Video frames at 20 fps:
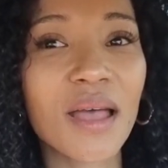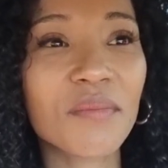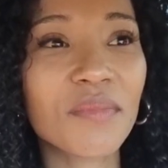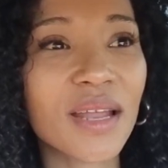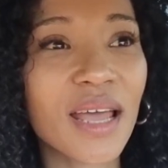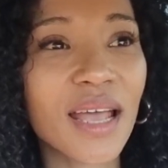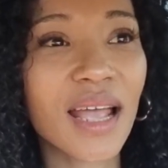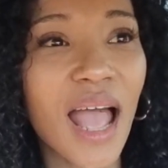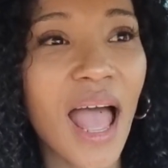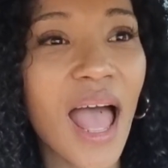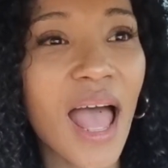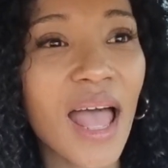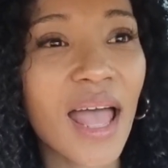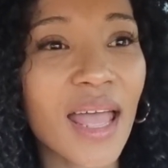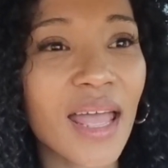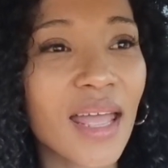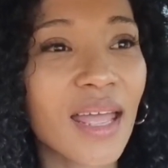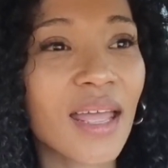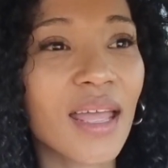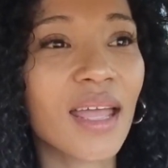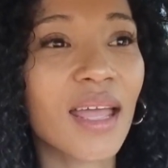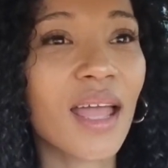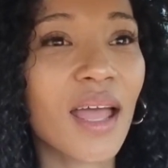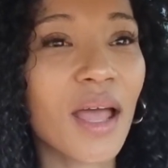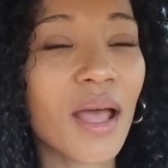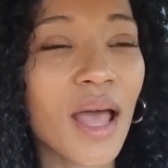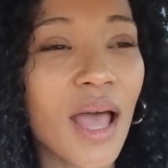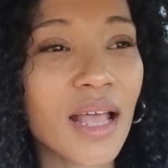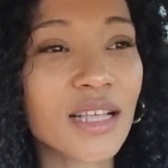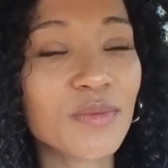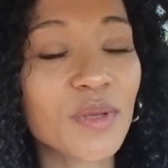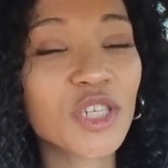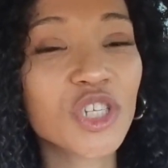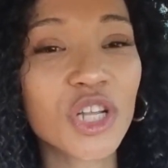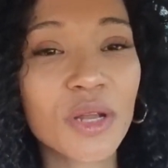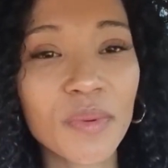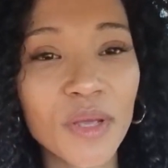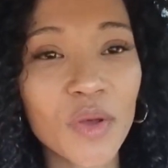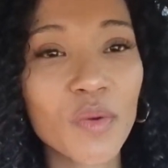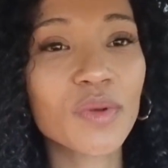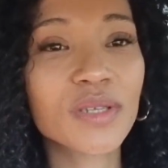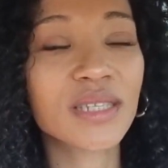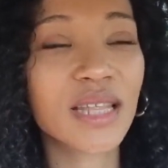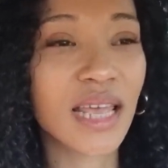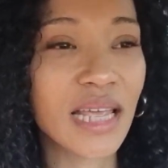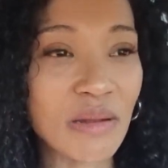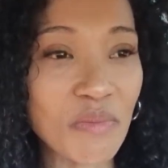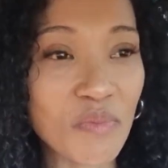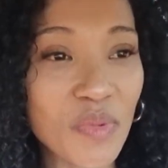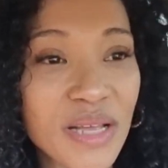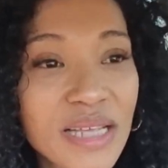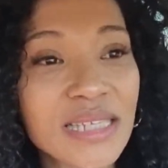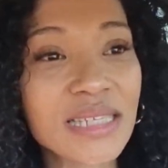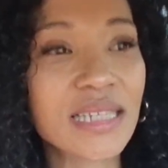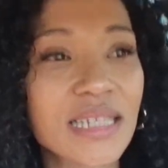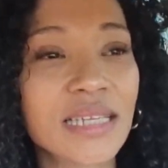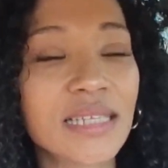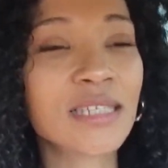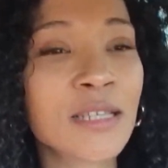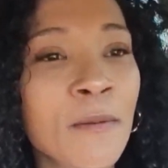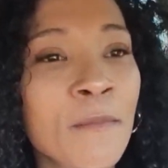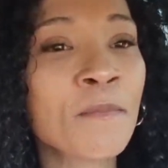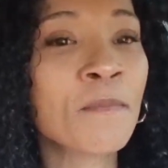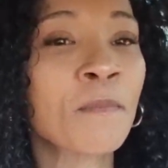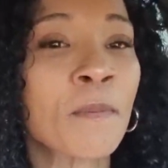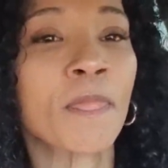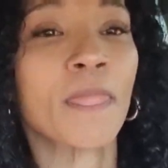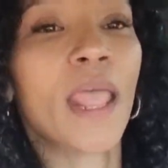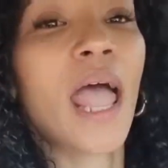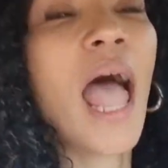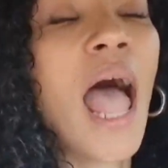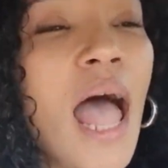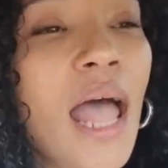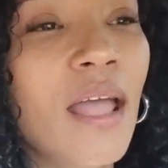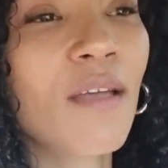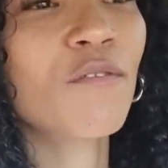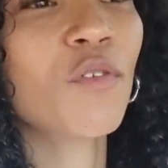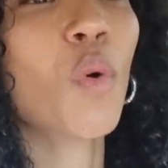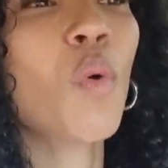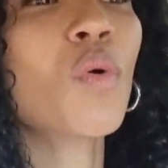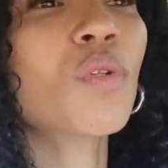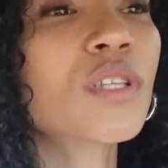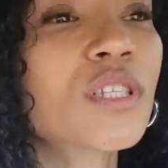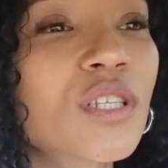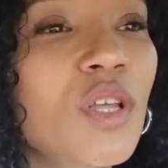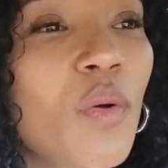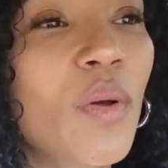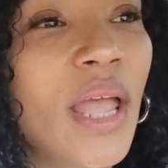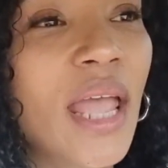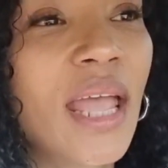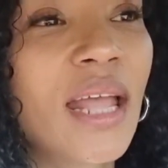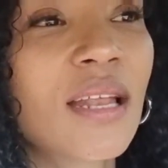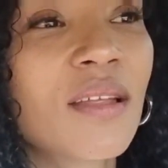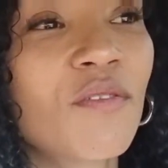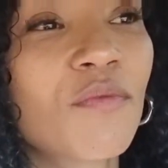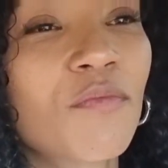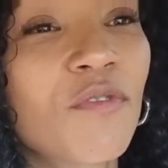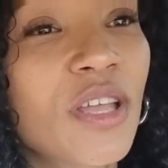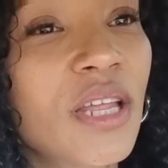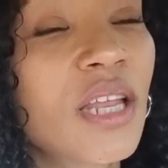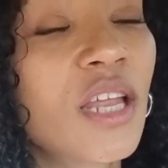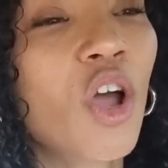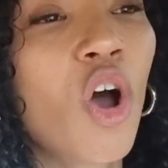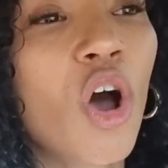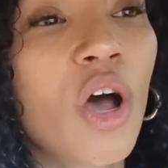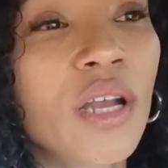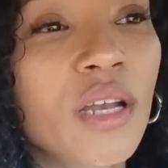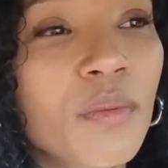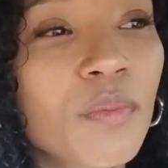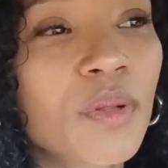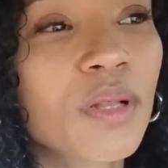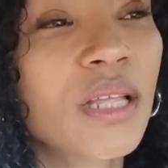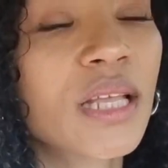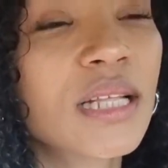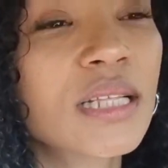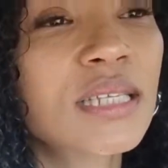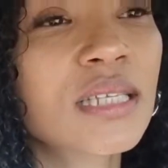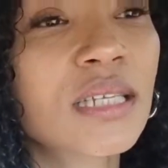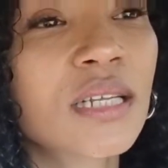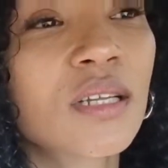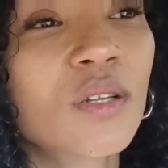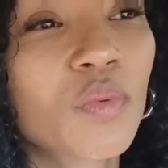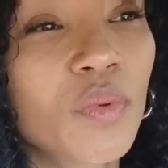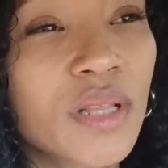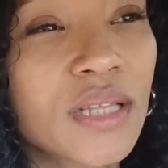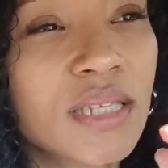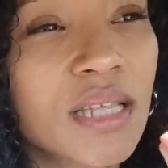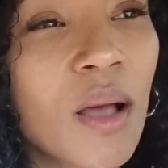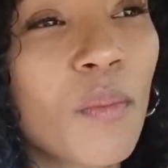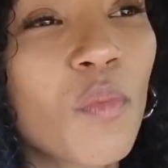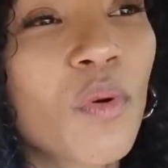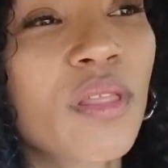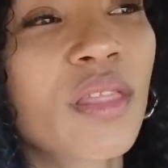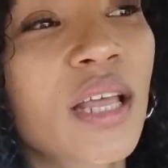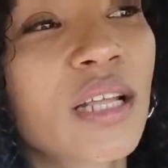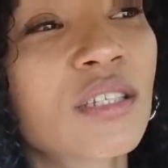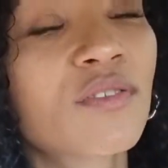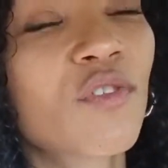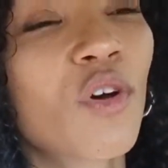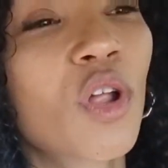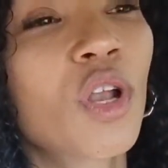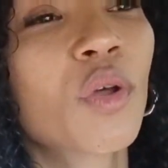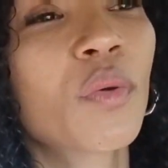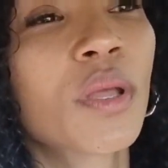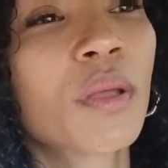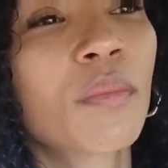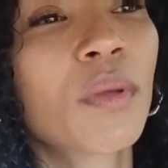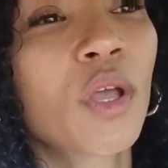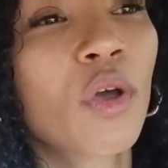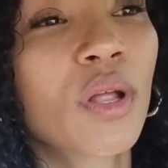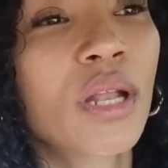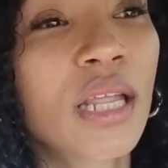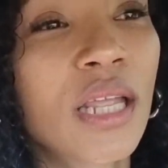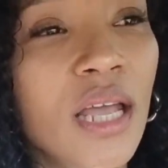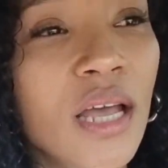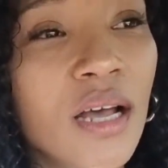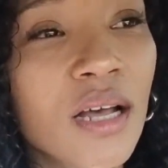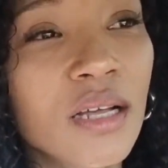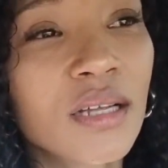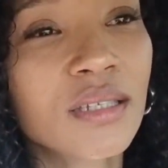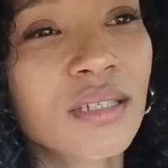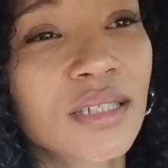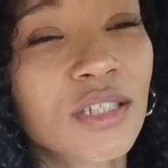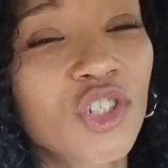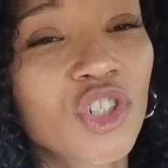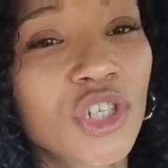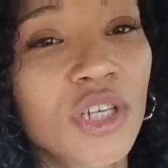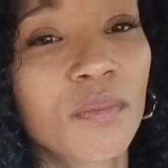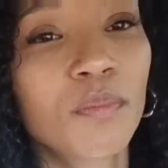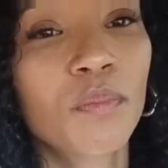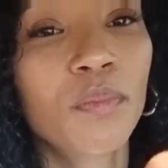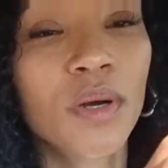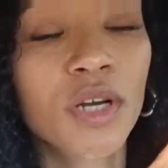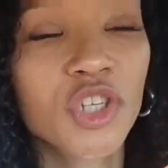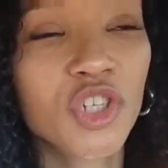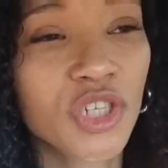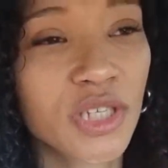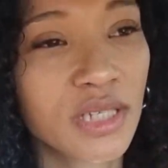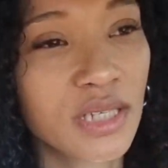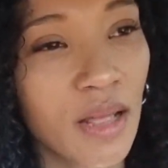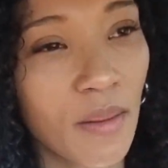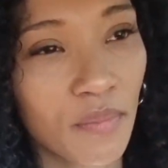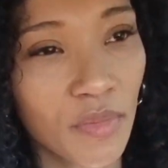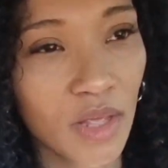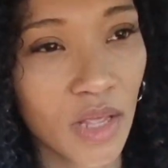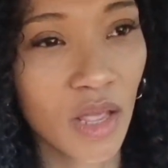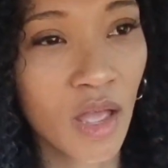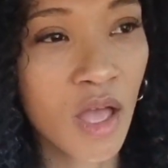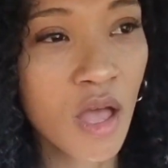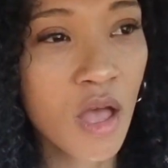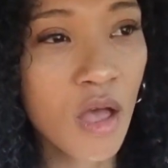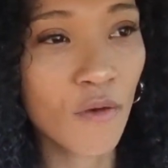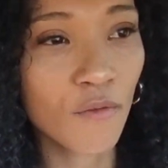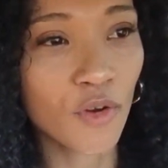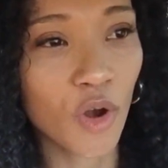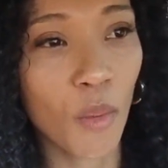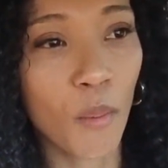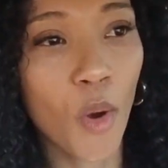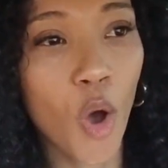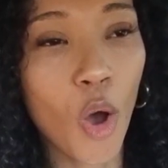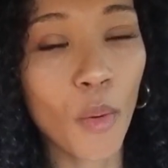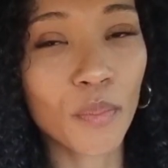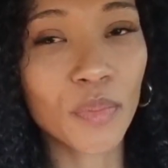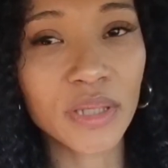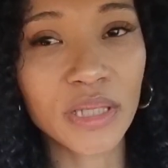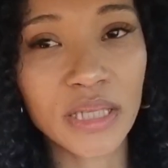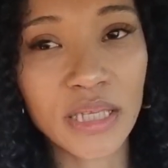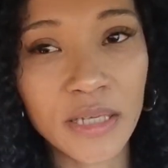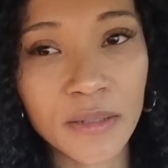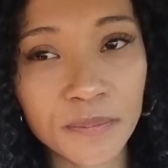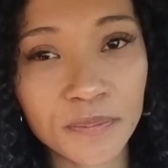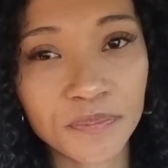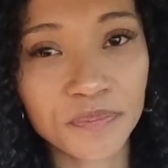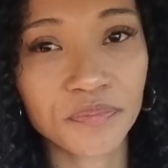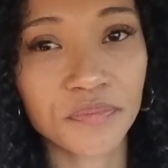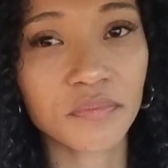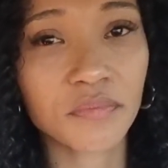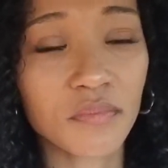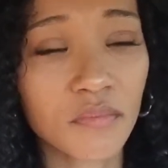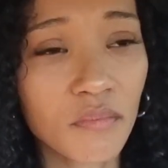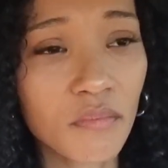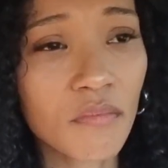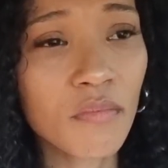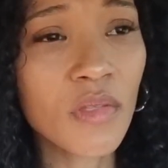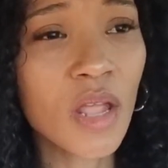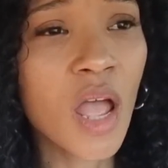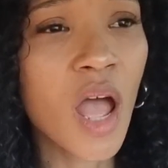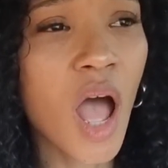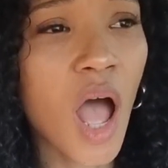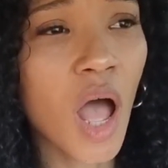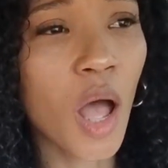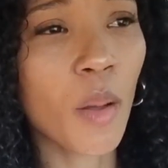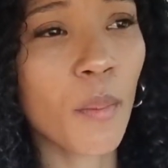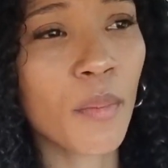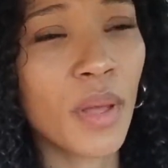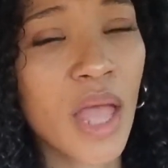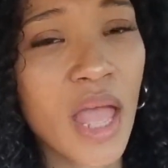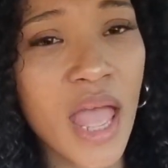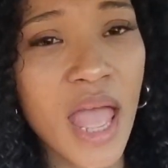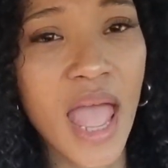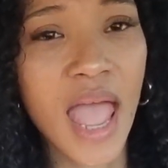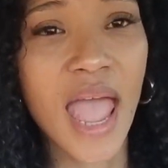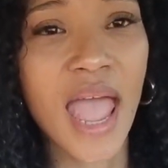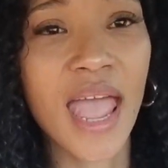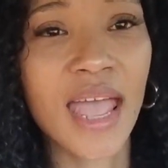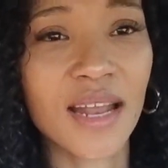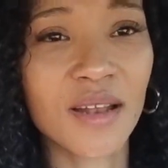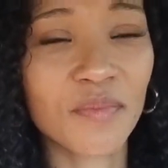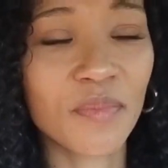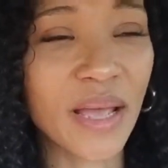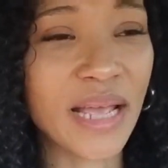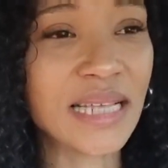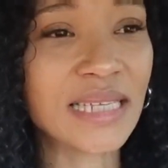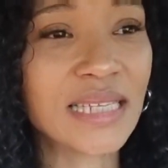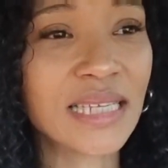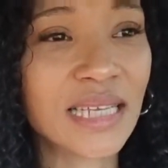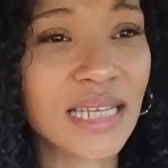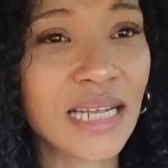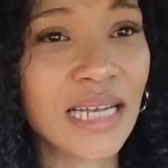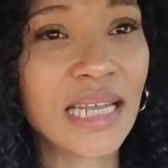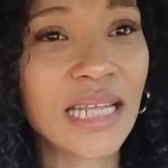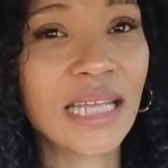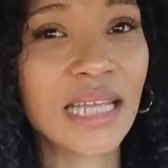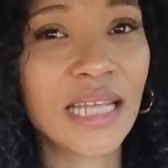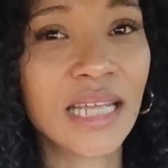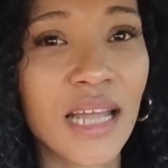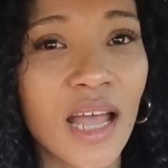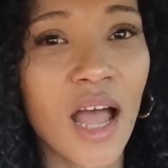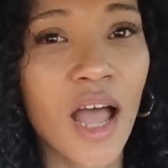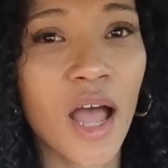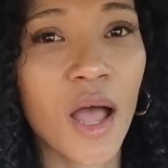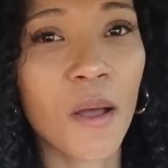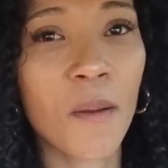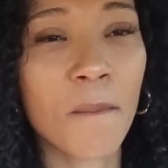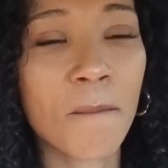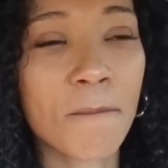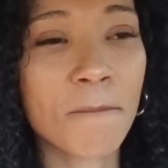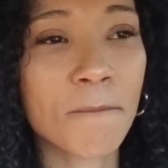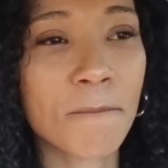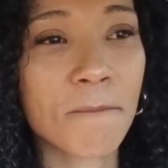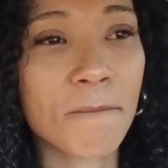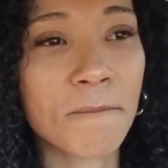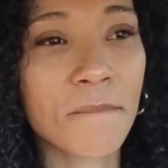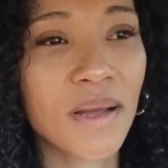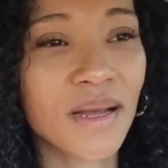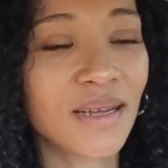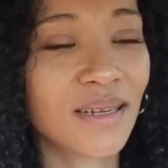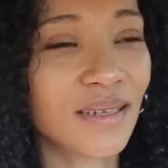I'm like I especially because they're in business I've also had a very horrible incident with someone that's following me on yes she purchased something from Hopperton um, and basically um,